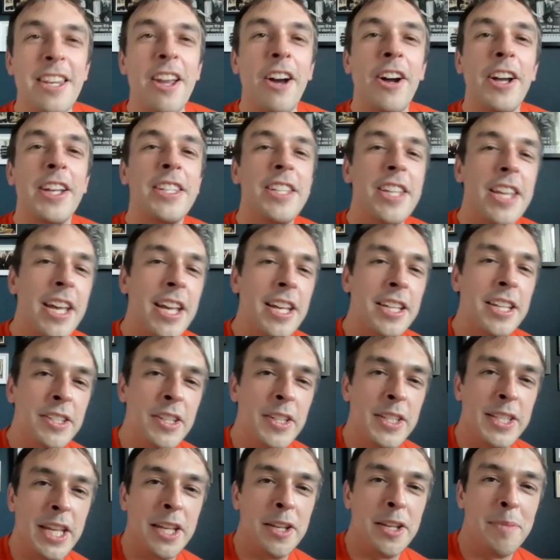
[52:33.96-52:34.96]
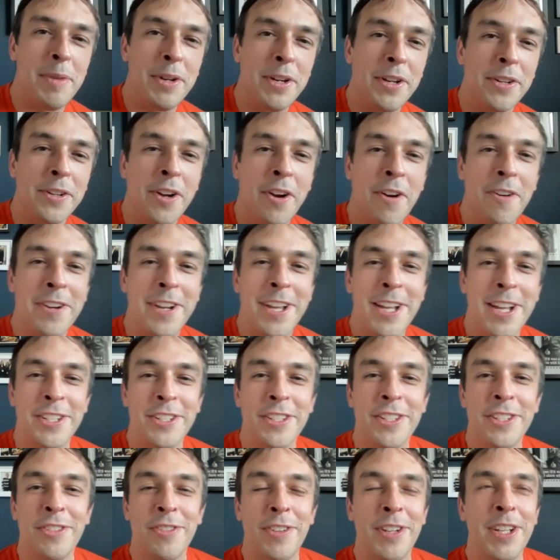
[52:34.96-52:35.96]
9 years, you say, you've been on
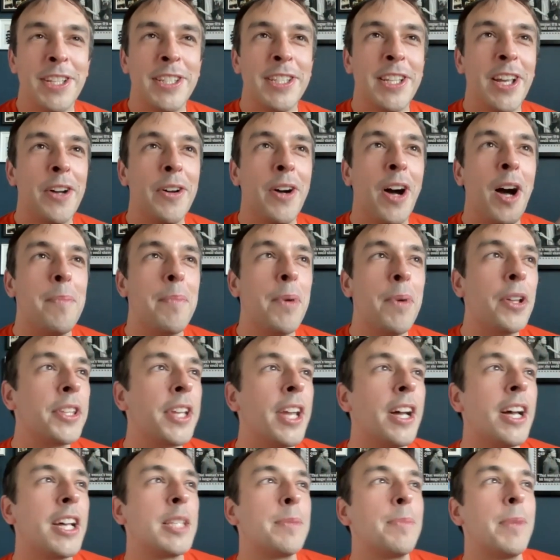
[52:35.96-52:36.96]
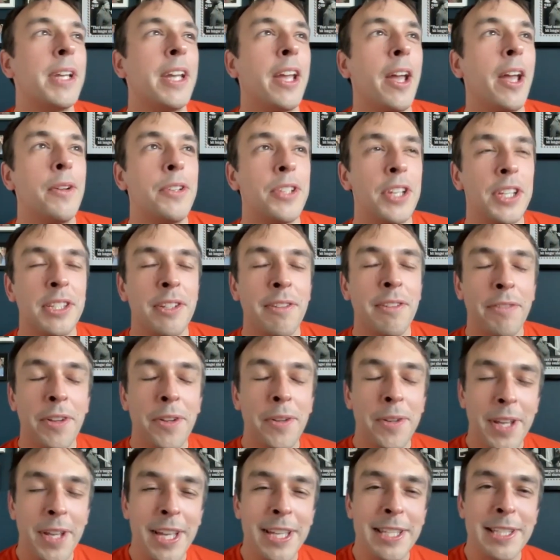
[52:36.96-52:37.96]
Coronation Street. So our podcast's been going just a few
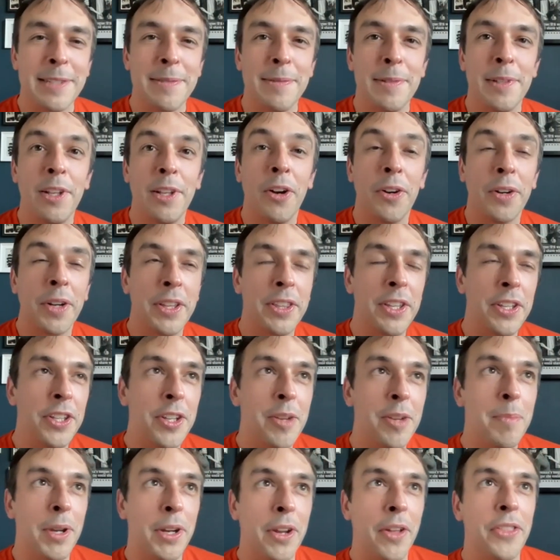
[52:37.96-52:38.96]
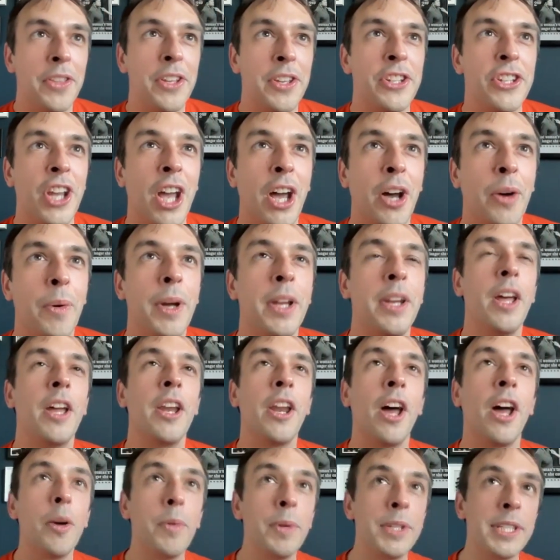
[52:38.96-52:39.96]
years longer than you've been on the show. And
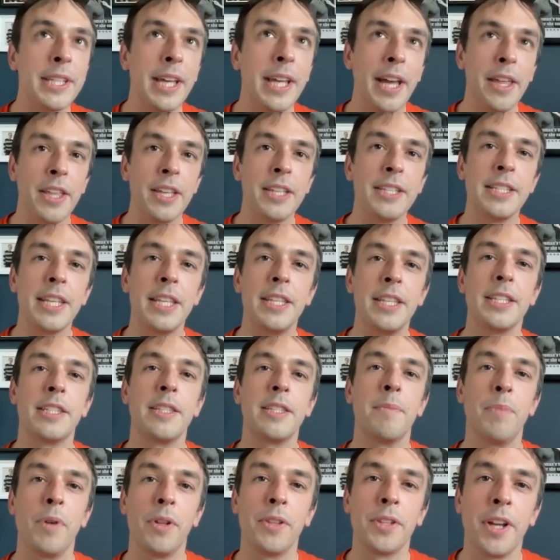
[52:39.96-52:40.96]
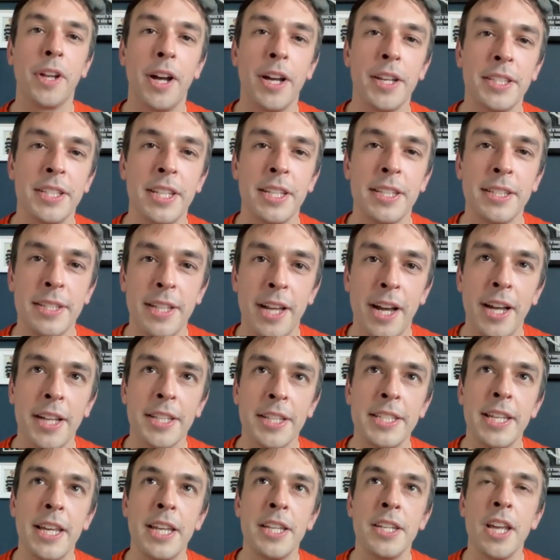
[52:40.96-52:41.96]
I would say that since the podcast has
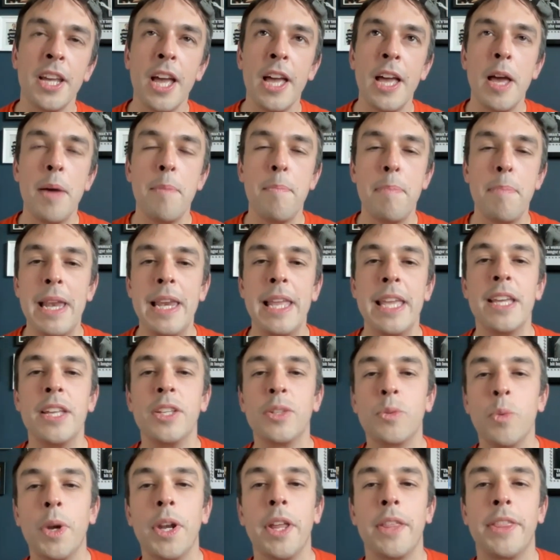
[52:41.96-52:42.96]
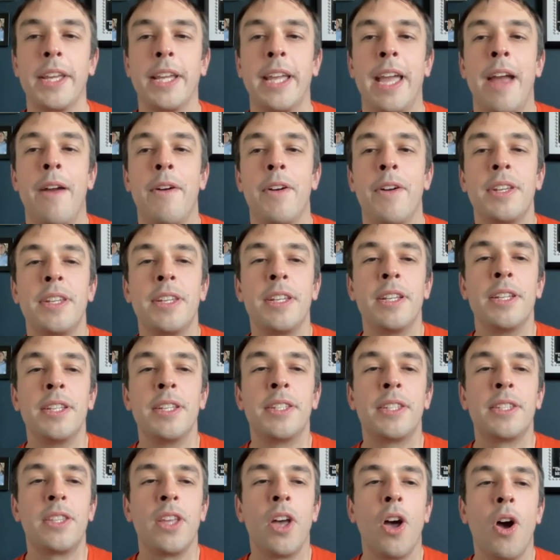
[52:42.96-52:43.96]
started, Billy is one of the
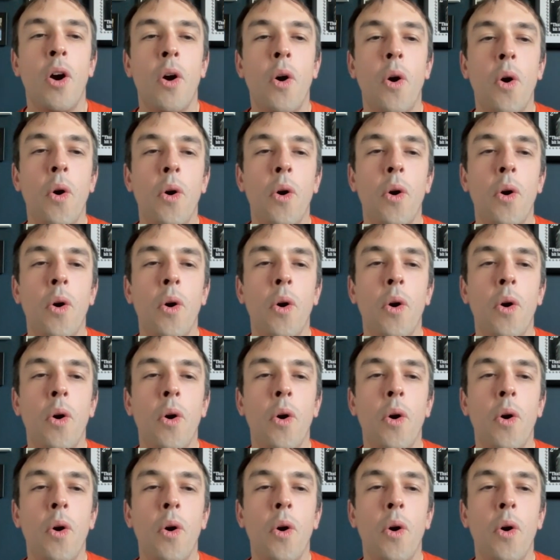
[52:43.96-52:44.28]
characters that